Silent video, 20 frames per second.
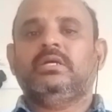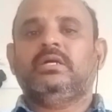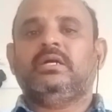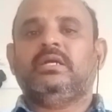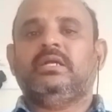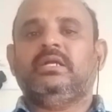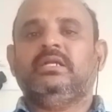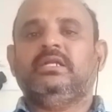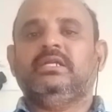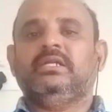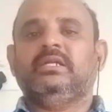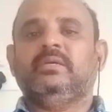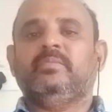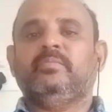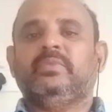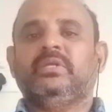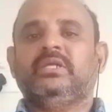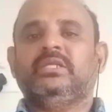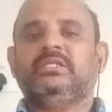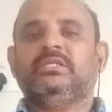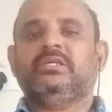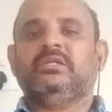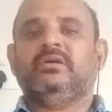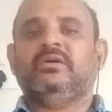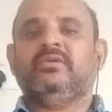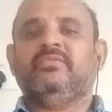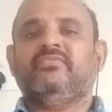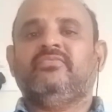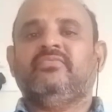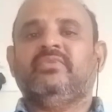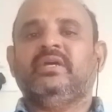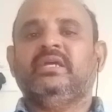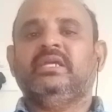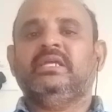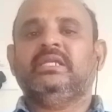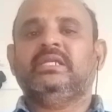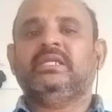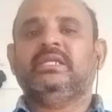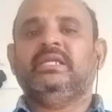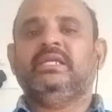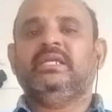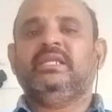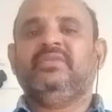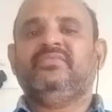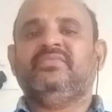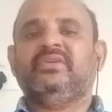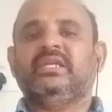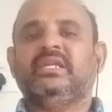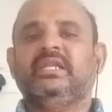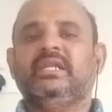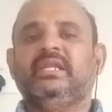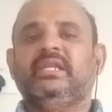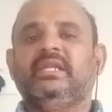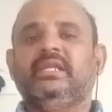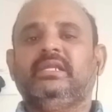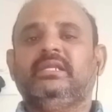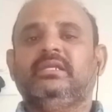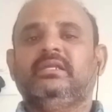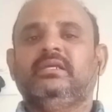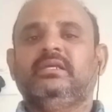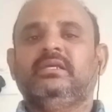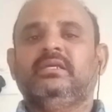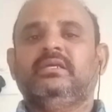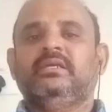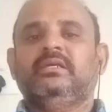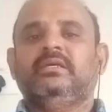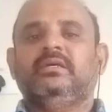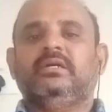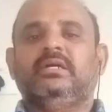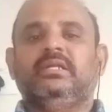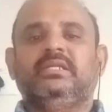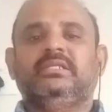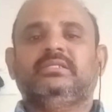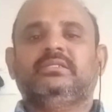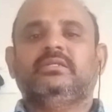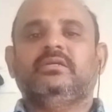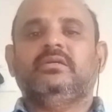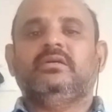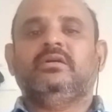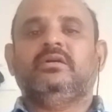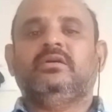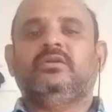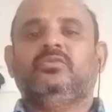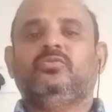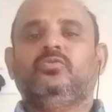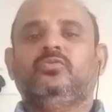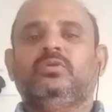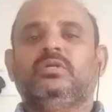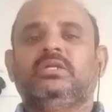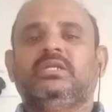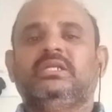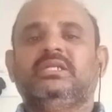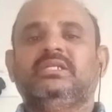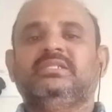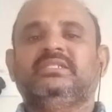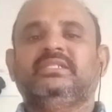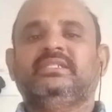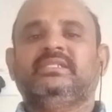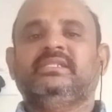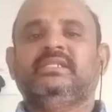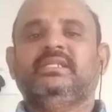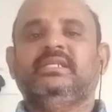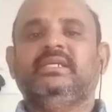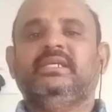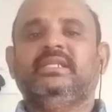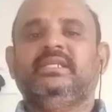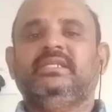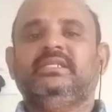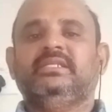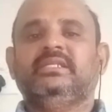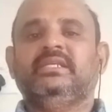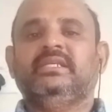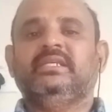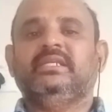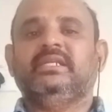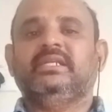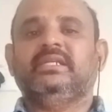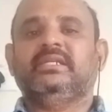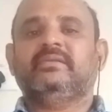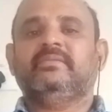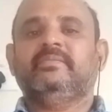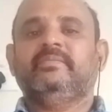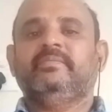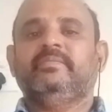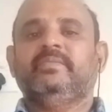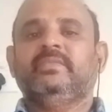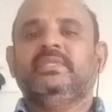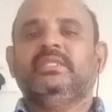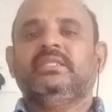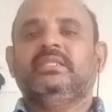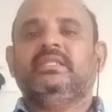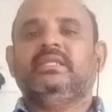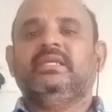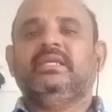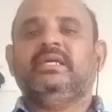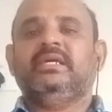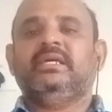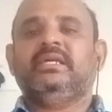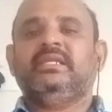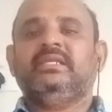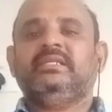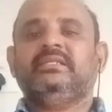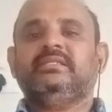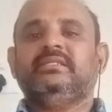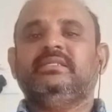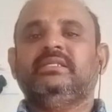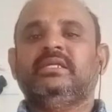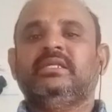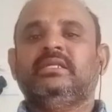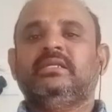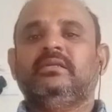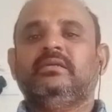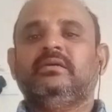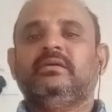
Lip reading: and a temperature of 500 degree Fahrenheit, that is 260 degrees centigrade. The air is then